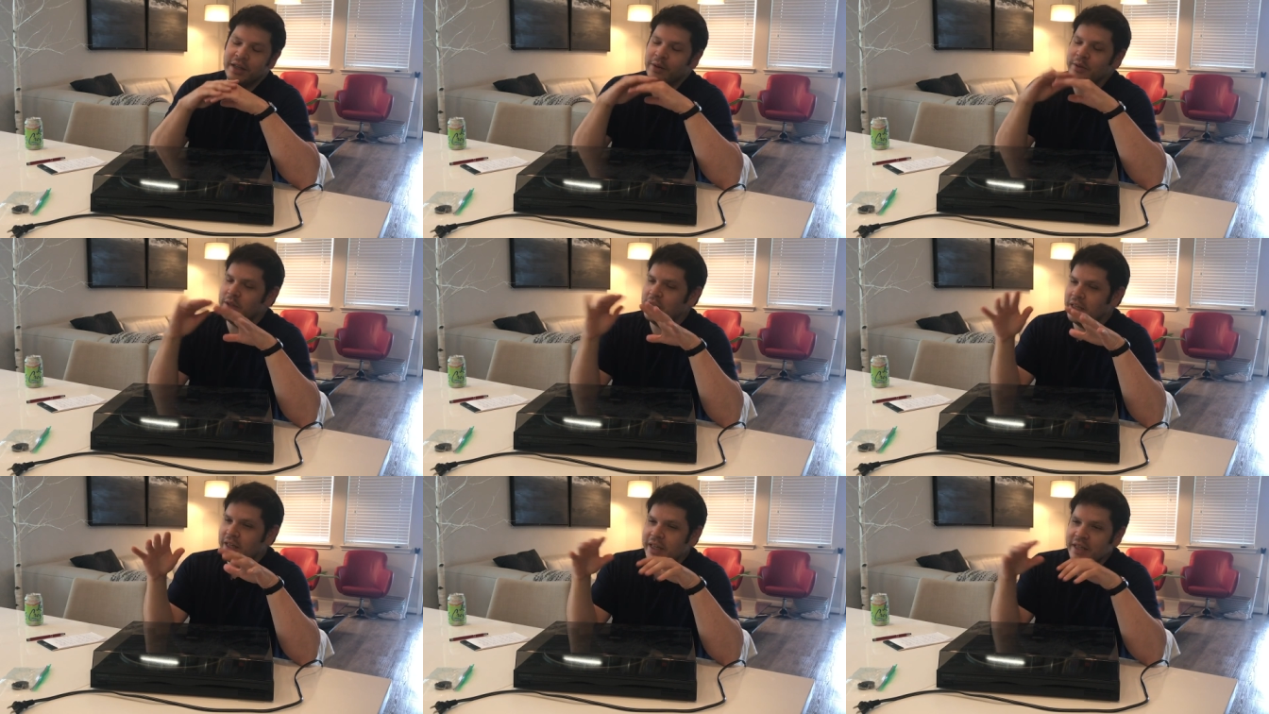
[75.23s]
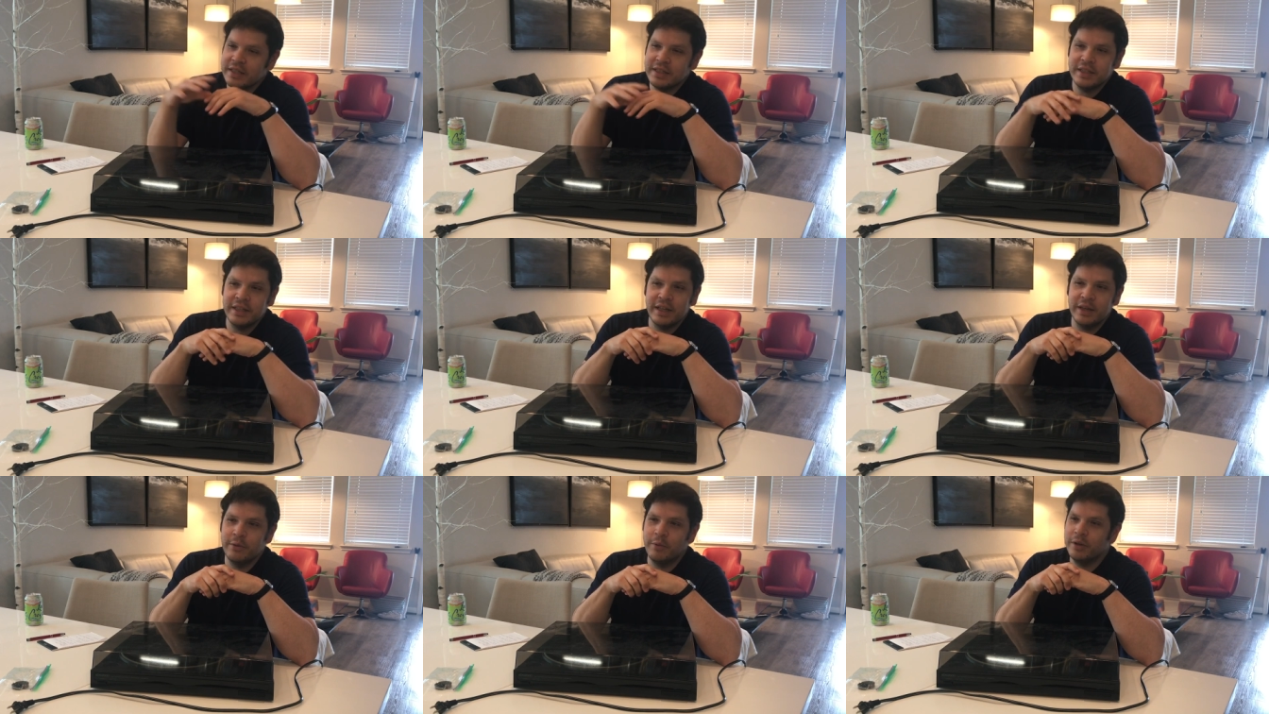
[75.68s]
I was
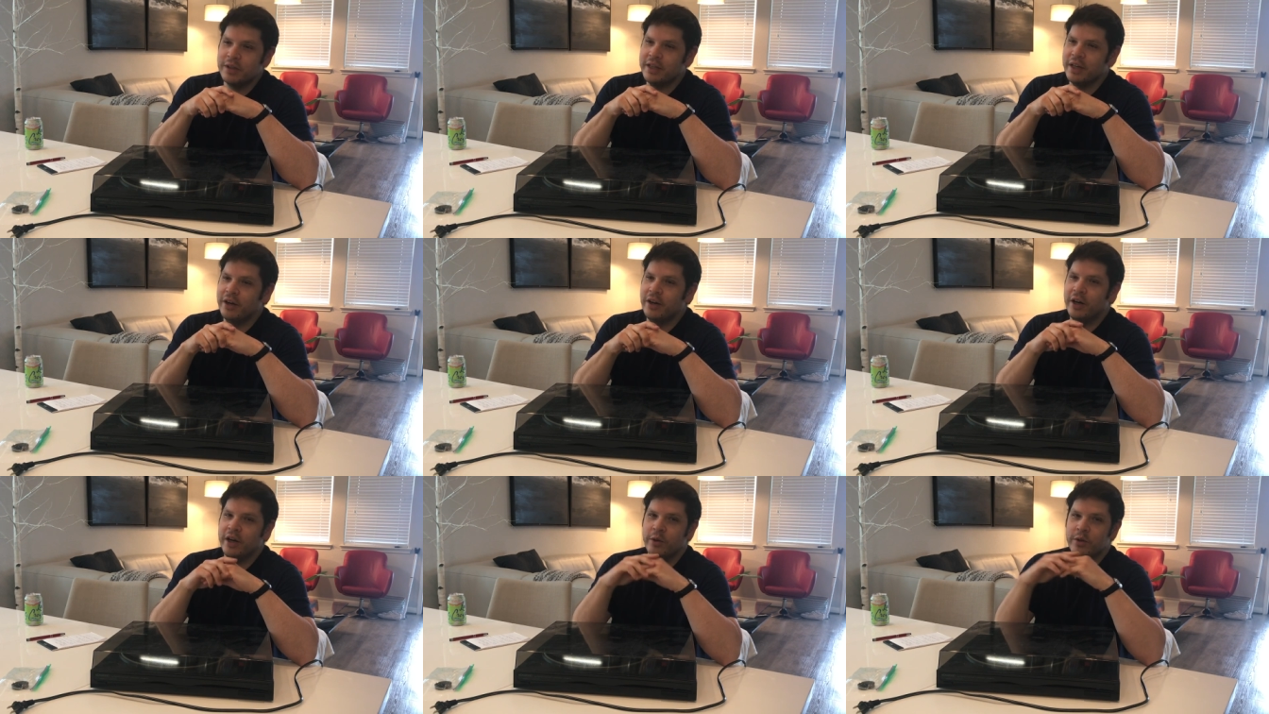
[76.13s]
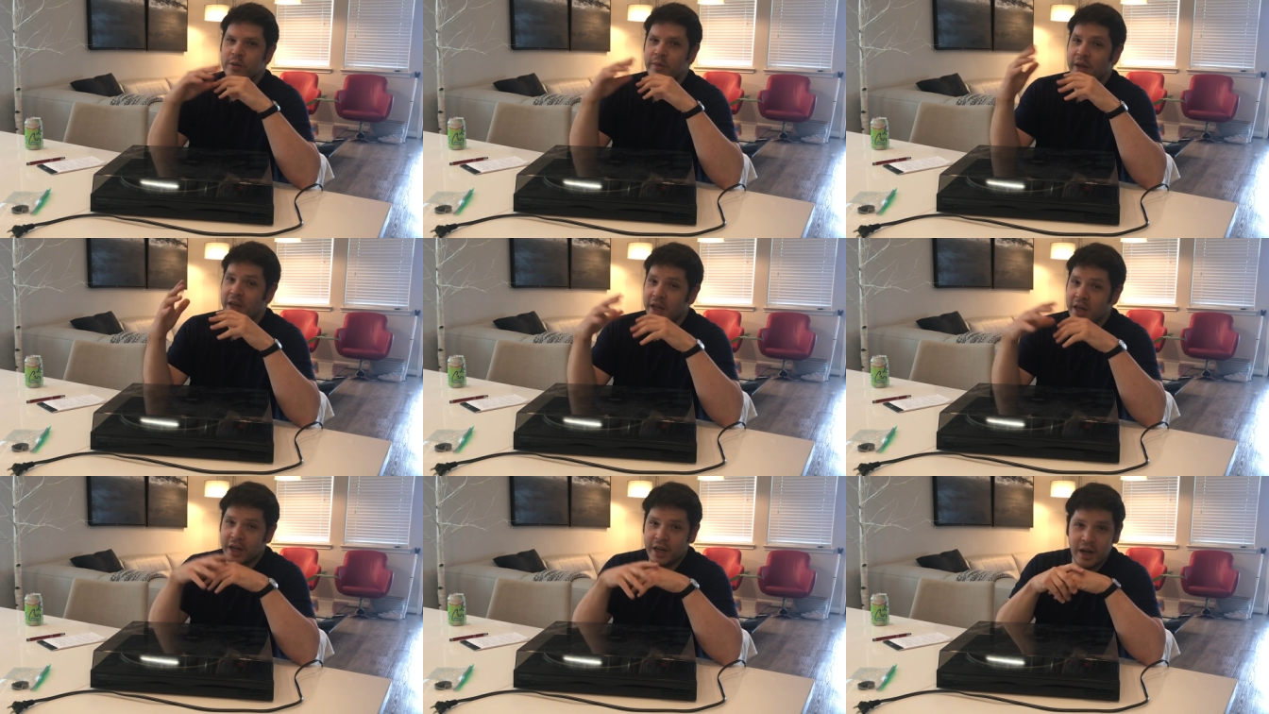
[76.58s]
against it. Once I heard it was
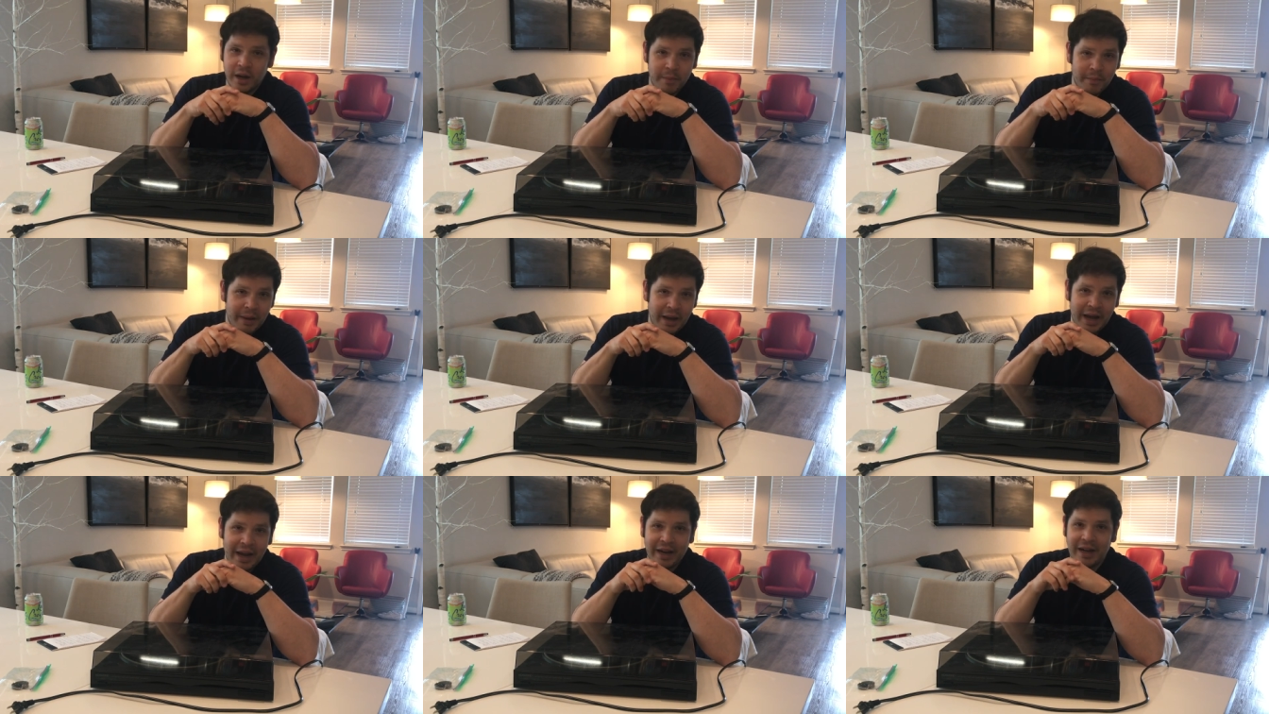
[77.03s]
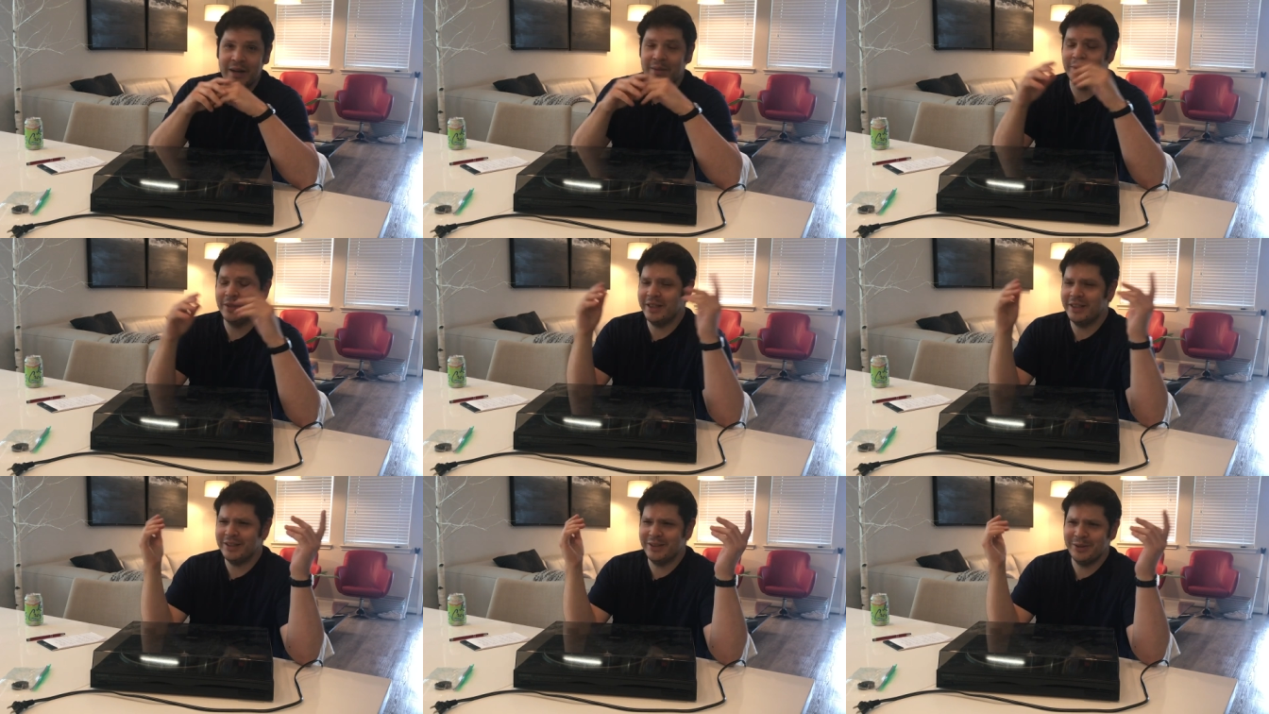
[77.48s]
making a comeback, I'm
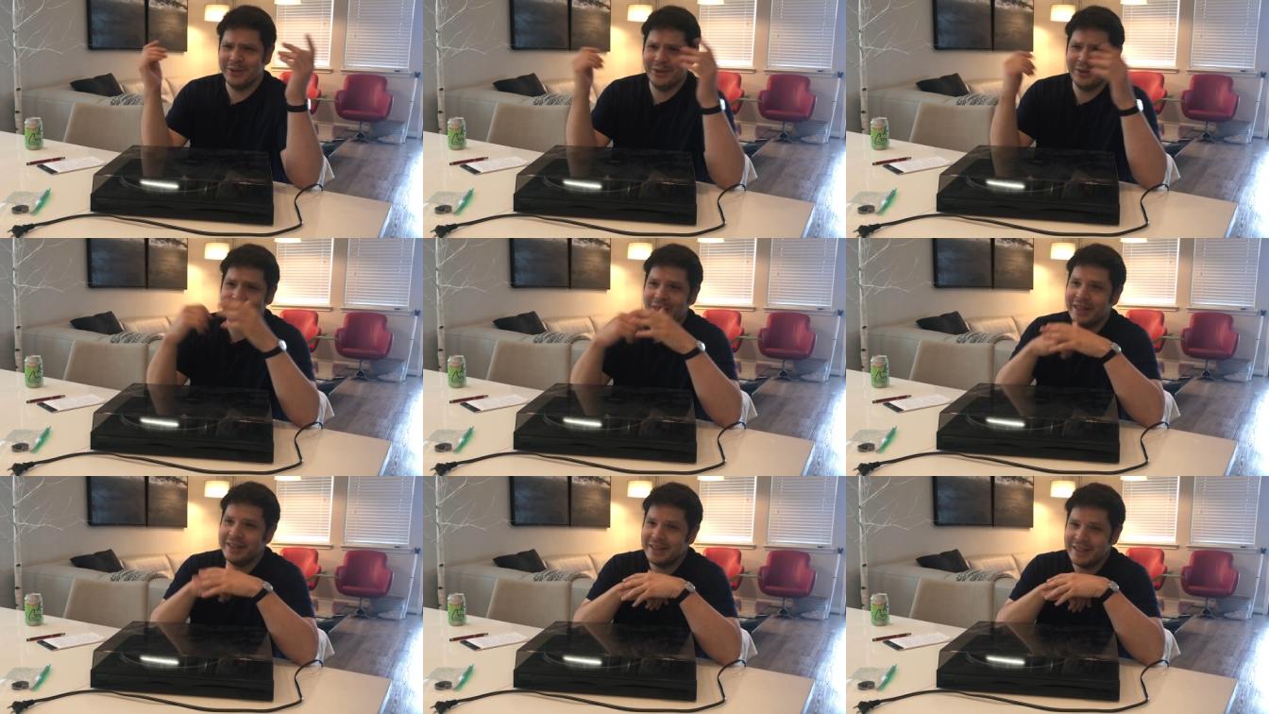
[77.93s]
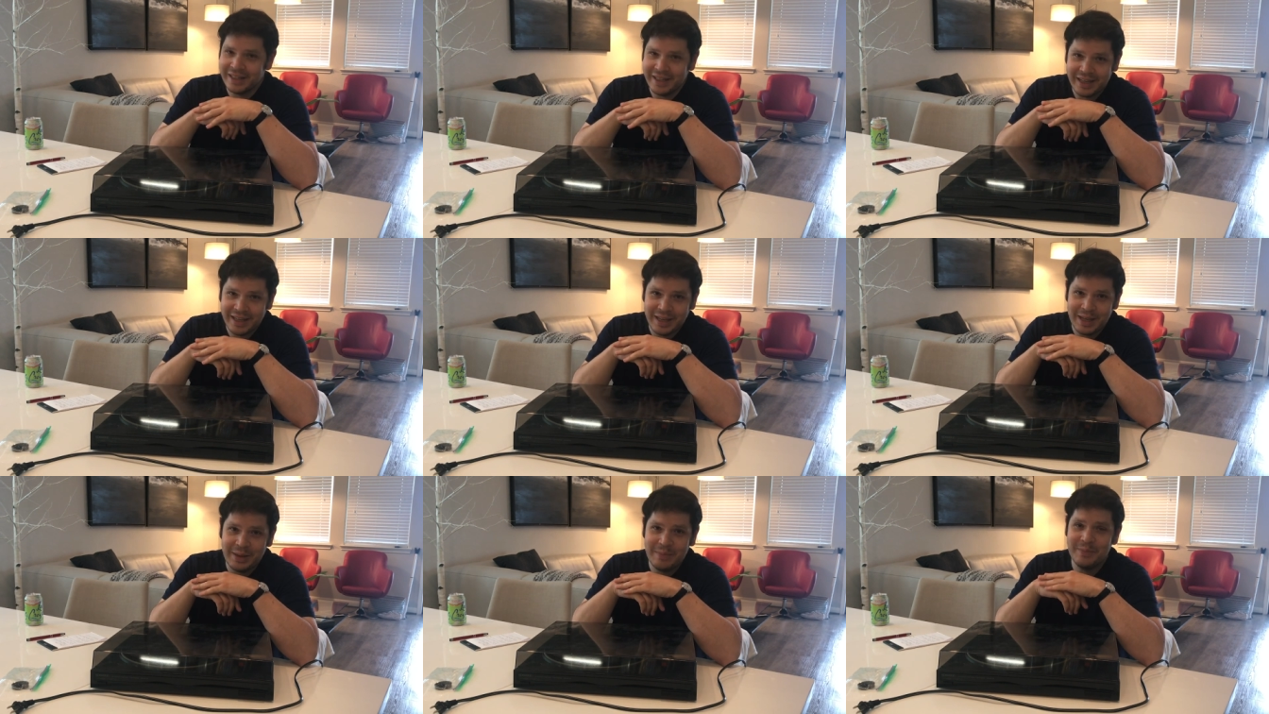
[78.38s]
like, dude, that's
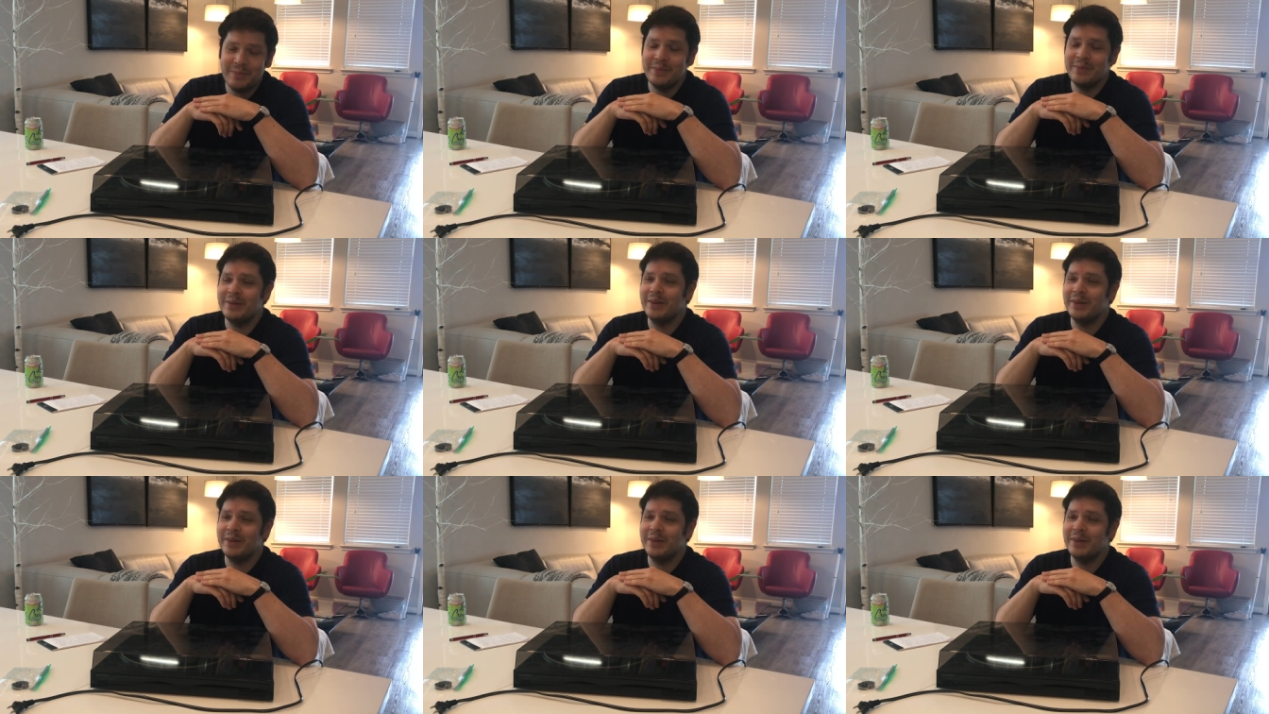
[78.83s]
lame.